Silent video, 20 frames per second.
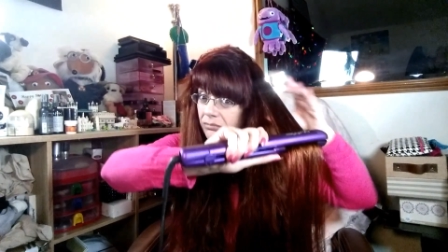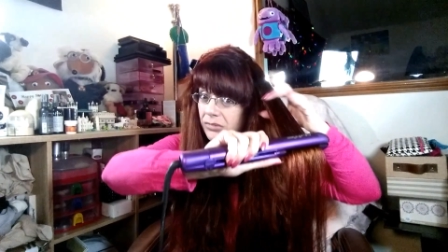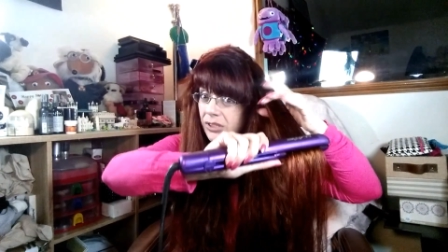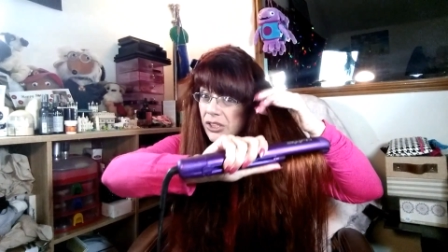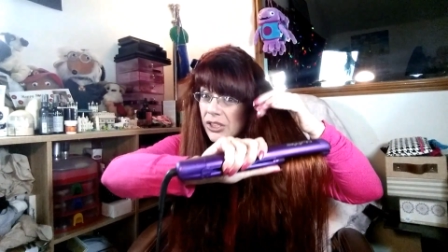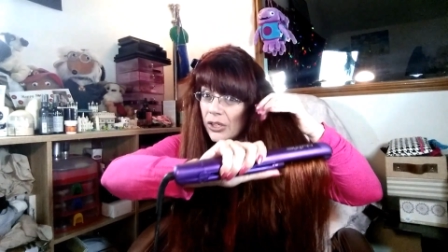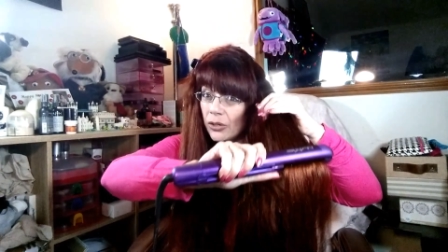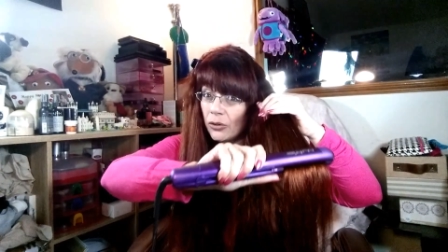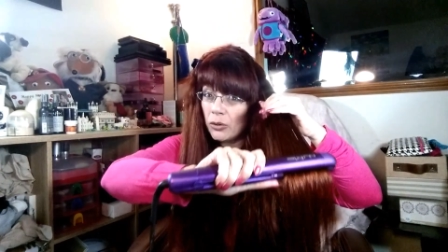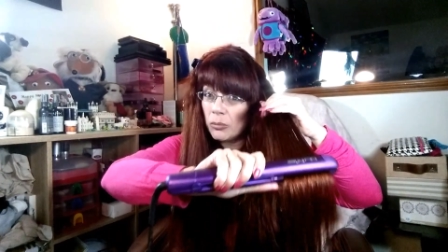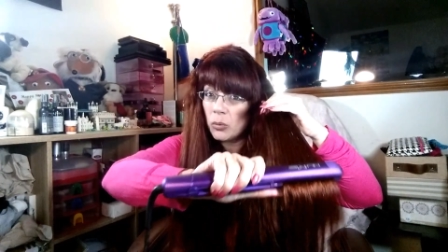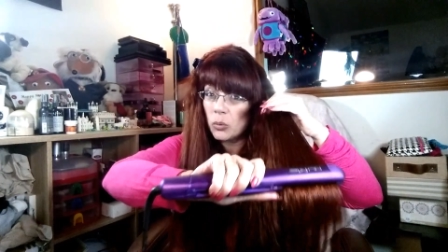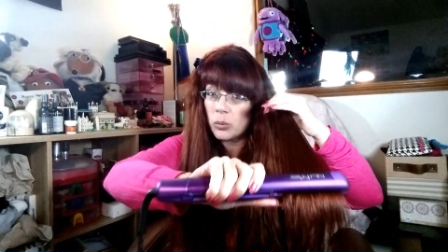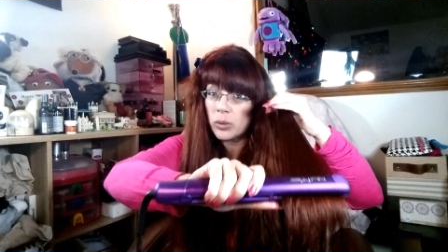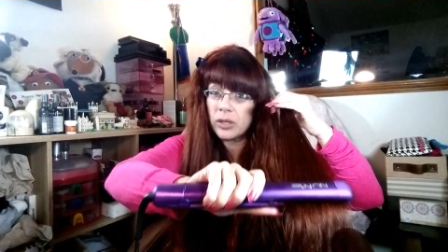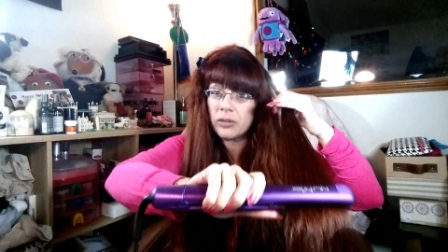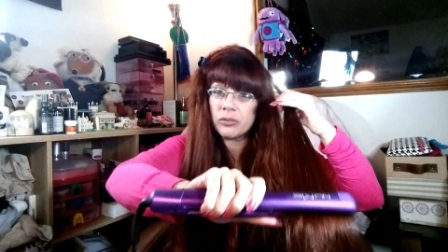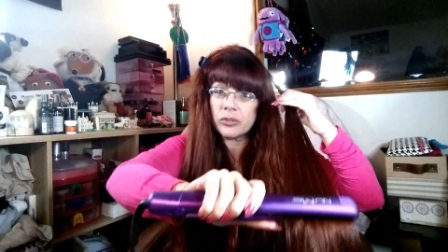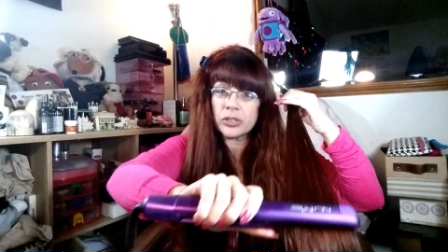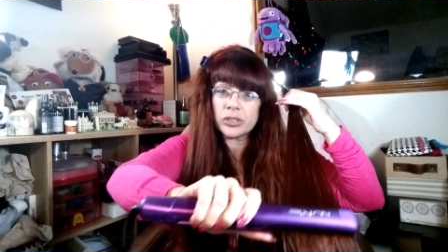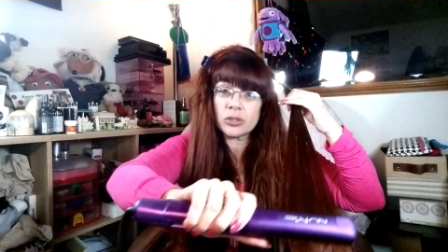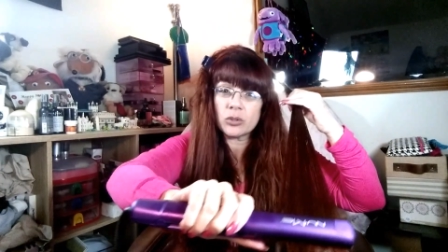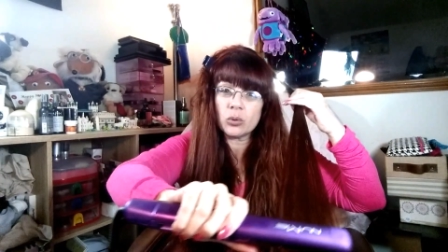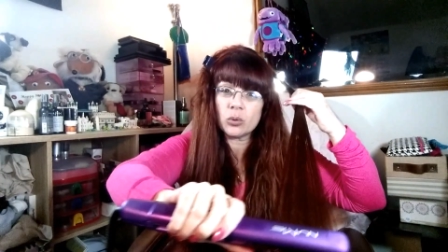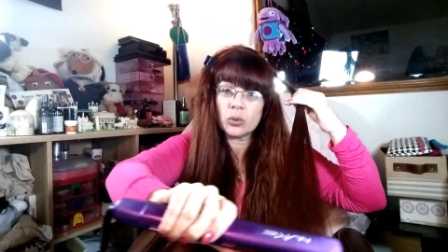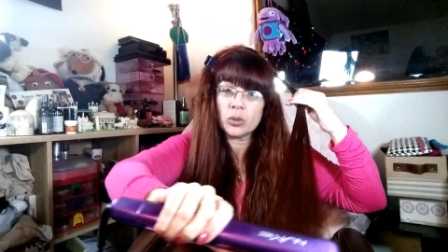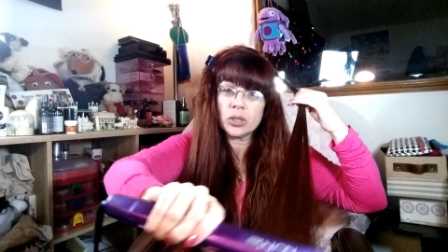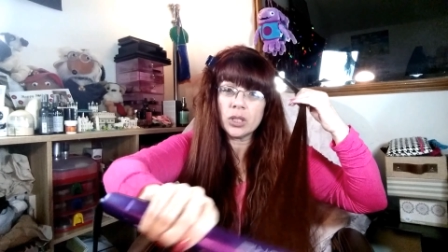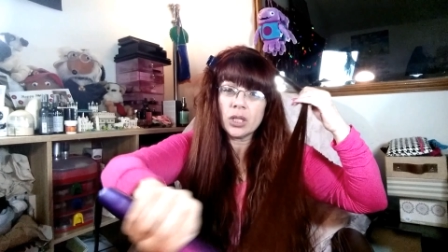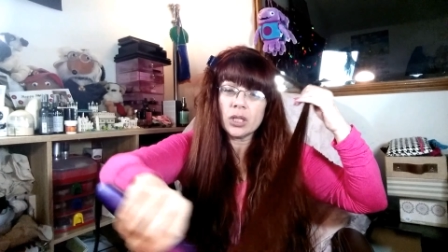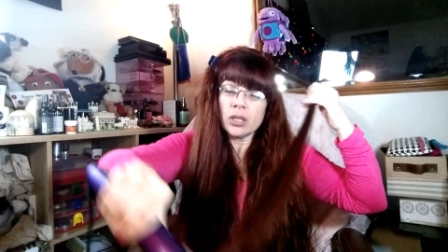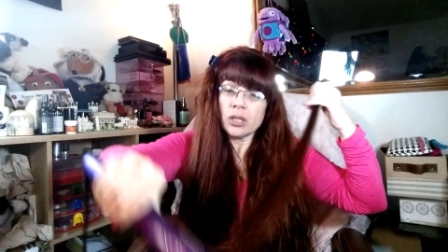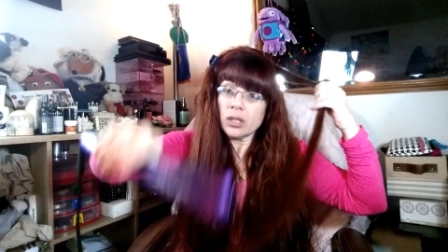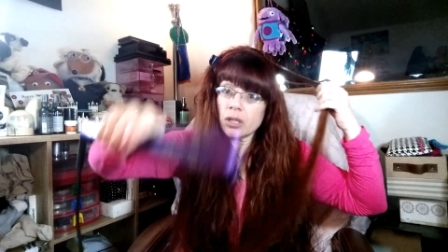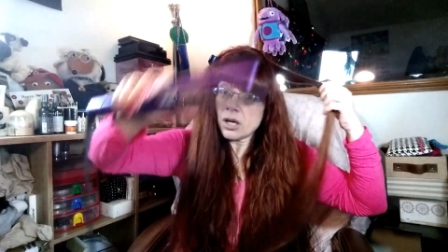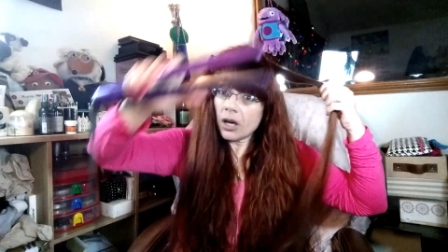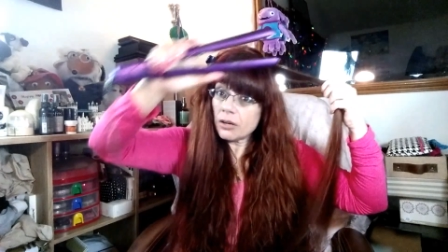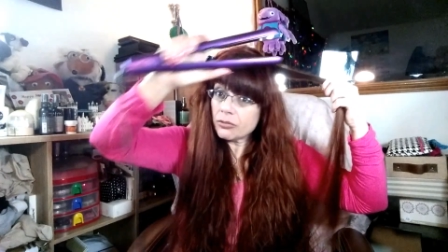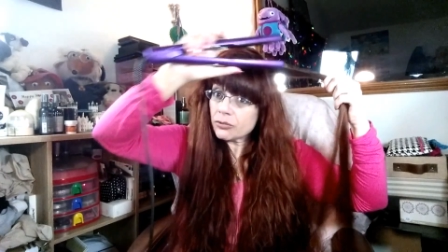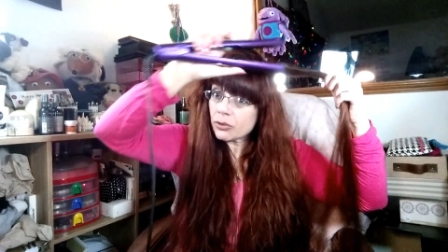serum, or whatever it's called,
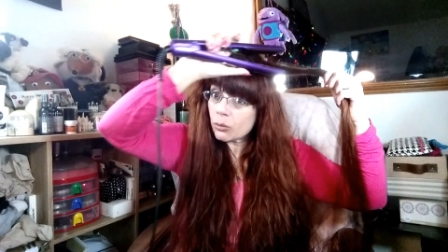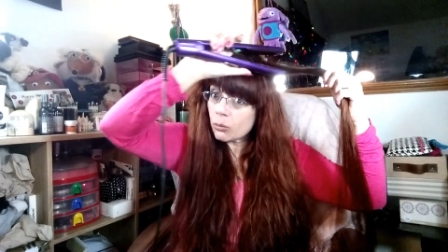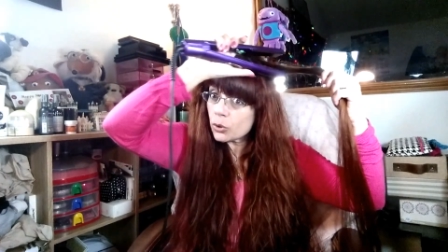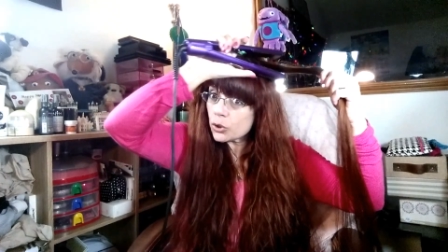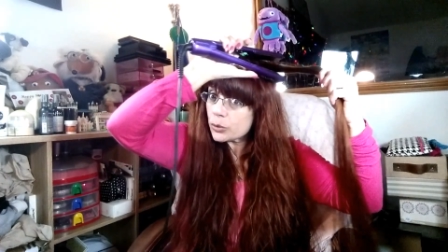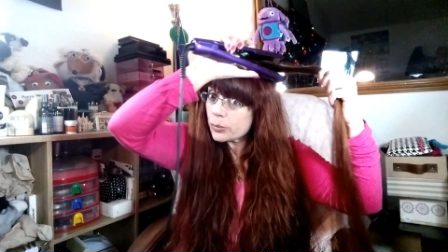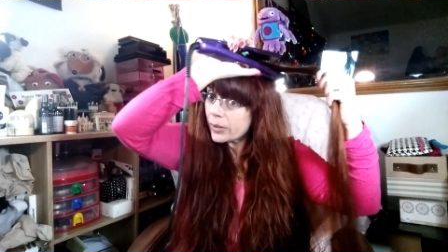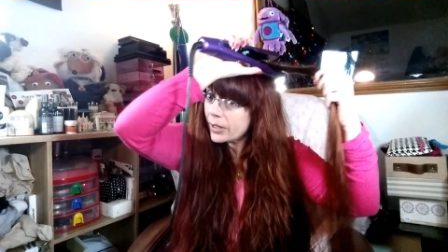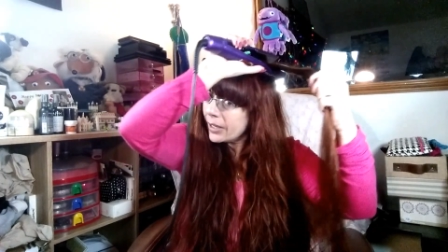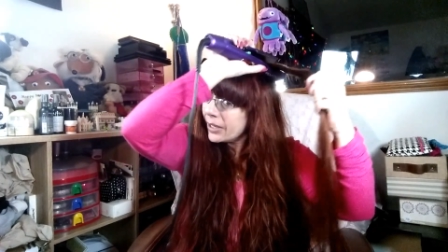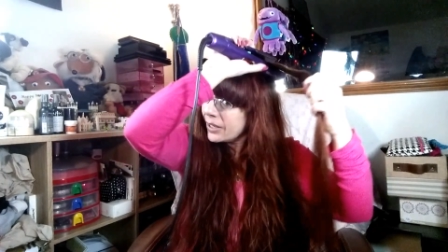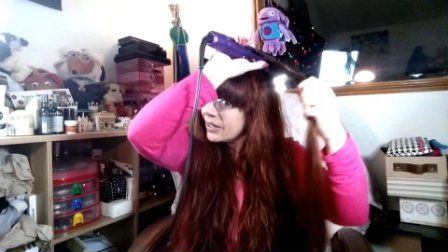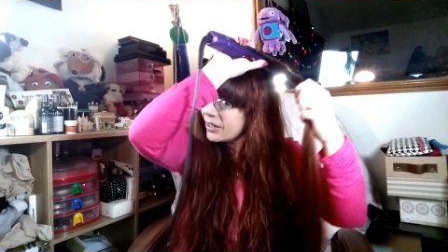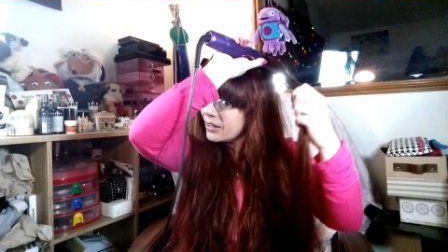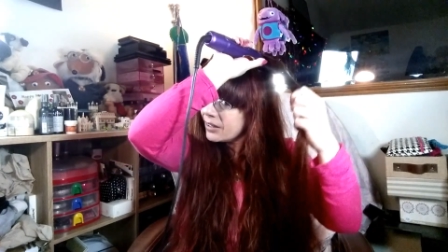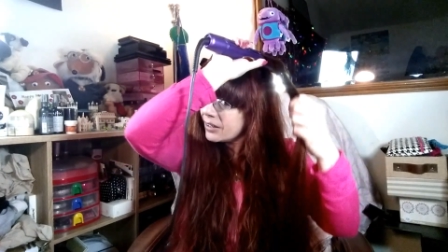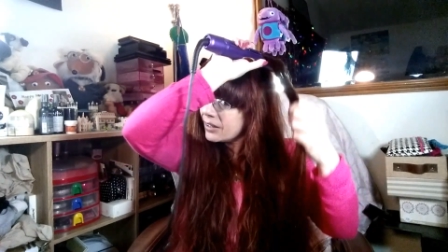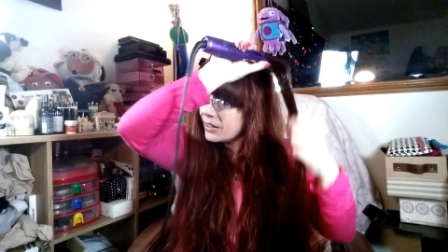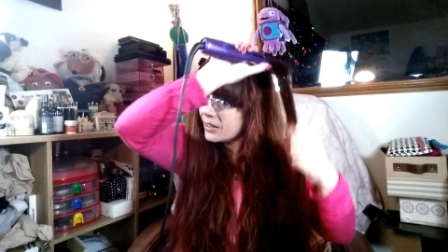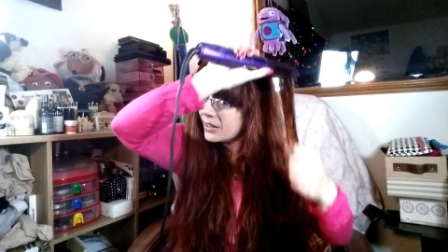after I wash my hair.